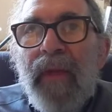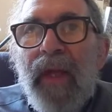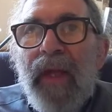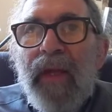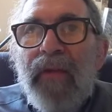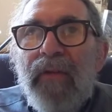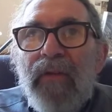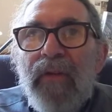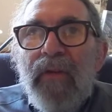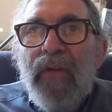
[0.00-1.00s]
And
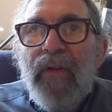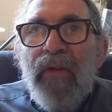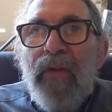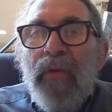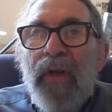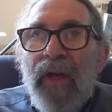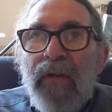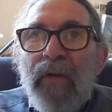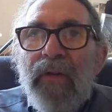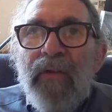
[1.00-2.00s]
you
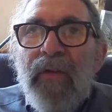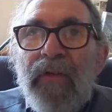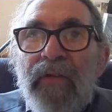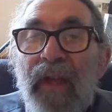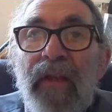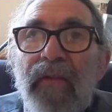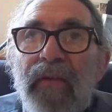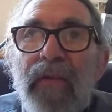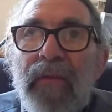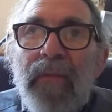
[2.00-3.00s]
cannot
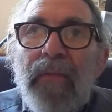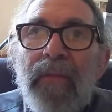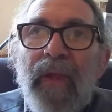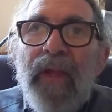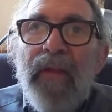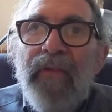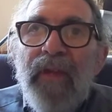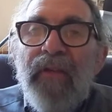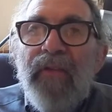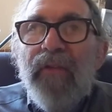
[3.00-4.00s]
dent their
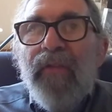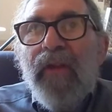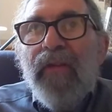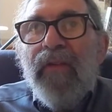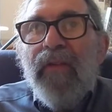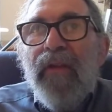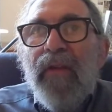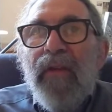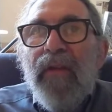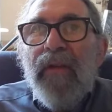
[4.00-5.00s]
sense of certainty
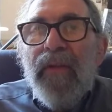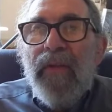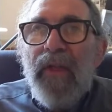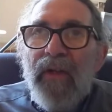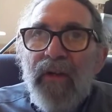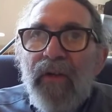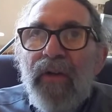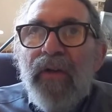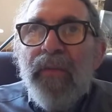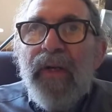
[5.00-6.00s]
that they are
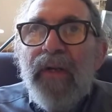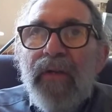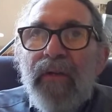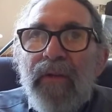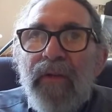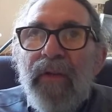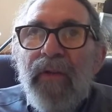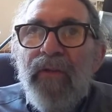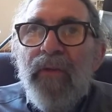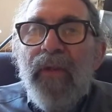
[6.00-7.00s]
going about
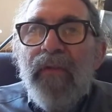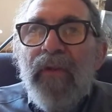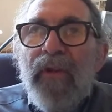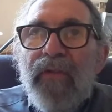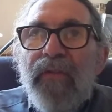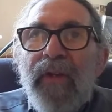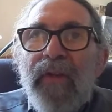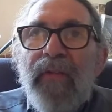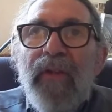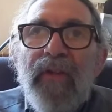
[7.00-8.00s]
doing their
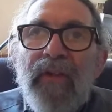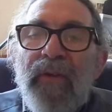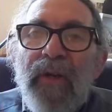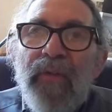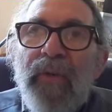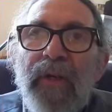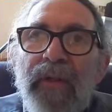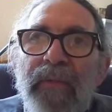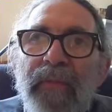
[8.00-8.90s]
philosophizing in the correct way.